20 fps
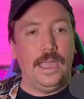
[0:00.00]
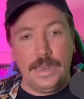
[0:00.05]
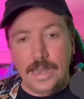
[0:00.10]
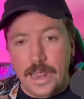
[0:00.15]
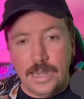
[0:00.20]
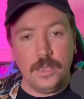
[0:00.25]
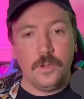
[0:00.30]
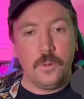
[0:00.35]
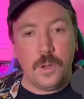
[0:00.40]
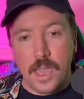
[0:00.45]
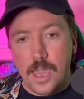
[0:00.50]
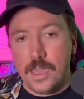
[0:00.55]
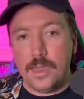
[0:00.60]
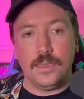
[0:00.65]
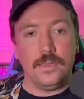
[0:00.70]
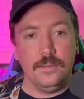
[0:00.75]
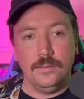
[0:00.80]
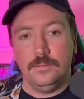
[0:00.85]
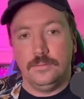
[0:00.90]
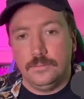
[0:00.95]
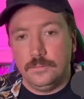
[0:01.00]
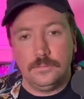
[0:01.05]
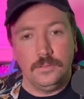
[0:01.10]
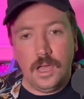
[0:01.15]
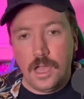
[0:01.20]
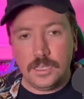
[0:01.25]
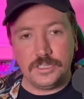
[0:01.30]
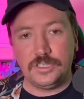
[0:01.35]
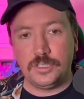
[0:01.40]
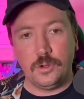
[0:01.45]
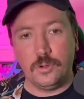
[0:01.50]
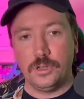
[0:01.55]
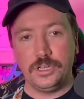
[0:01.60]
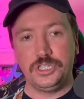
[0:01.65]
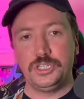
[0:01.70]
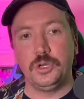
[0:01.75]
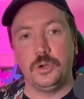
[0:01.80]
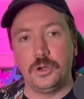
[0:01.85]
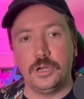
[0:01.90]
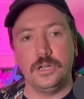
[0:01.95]
anyway, long story
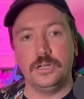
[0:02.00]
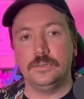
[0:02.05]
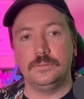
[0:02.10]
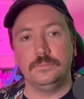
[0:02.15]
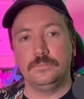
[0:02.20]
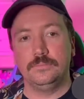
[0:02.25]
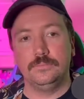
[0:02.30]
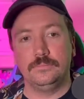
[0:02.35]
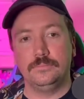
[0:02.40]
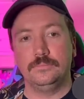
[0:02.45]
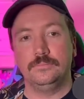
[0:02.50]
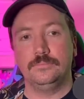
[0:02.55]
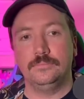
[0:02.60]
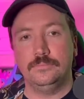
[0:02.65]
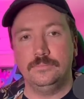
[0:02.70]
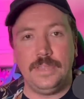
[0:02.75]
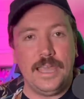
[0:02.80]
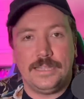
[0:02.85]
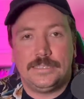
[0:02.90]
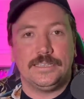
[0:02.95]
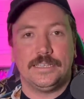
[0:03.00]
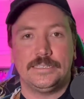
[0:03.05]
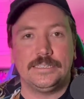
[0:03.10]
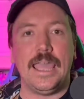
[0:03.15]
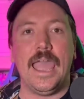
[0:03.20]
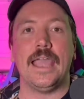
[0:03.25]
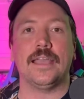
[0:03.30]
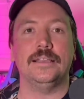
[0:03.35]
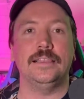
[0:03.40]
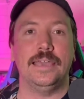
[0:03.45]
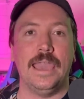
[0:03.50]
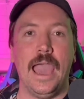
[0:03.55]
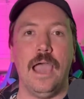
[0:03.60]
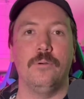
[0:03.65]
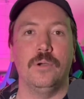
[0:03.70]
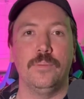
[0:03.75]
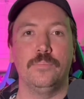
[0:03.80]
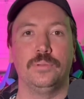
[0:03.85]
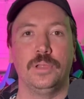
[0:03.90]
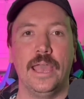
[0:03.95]
short, that's exactly how
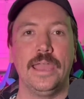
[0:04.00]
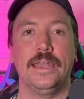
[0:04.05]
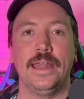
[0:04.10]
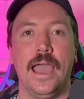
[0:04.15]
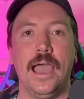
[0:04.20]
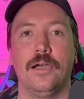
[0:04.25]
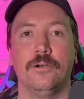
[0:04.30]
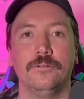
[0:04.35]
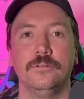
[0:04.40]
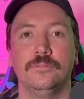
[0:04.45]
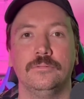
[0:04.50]
it played out.